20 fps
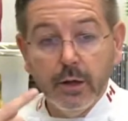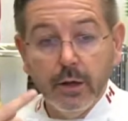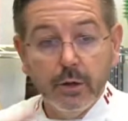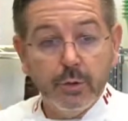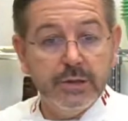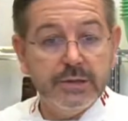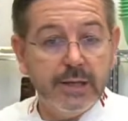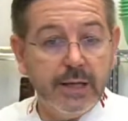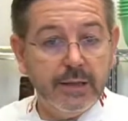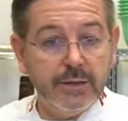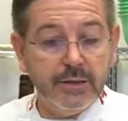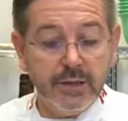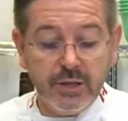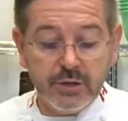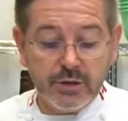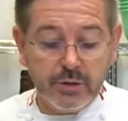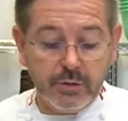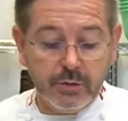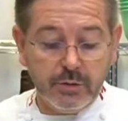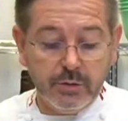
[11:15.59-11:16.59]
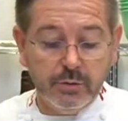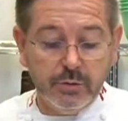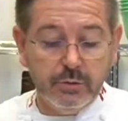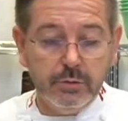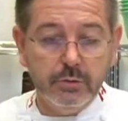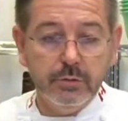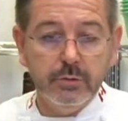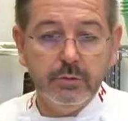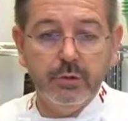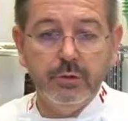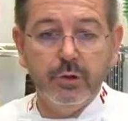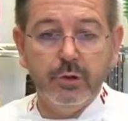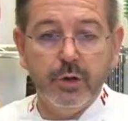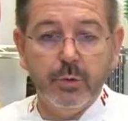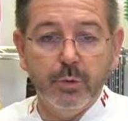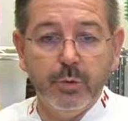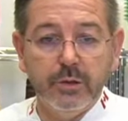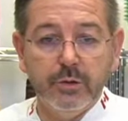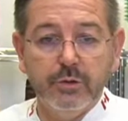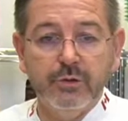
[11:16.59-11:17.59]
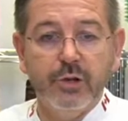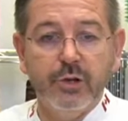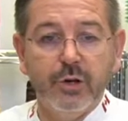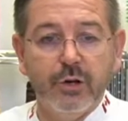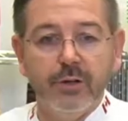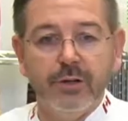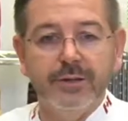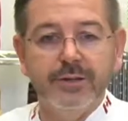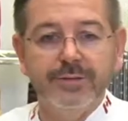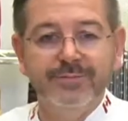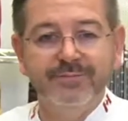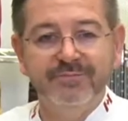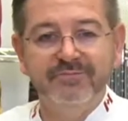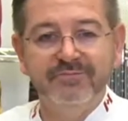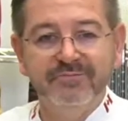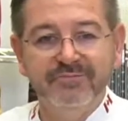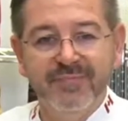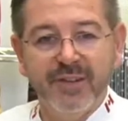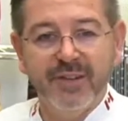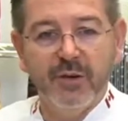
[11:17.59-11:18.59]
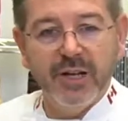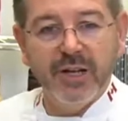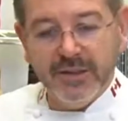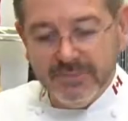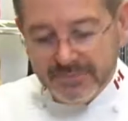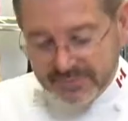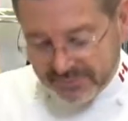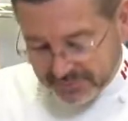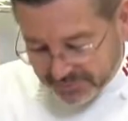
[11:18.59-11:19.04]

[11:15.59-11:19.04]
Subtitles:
Crystallization, you talk with your chocolates, okay?